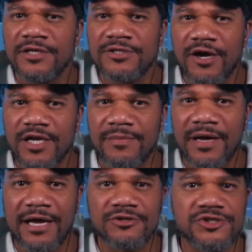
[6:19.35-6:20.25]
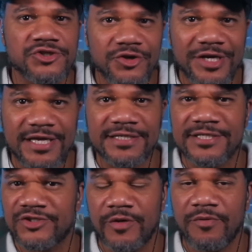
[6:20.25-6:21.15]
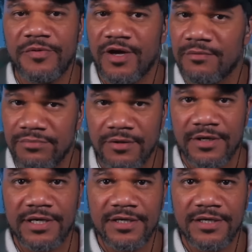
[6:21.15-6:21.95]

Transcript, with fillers: talking about how sure he is that Trump will be on board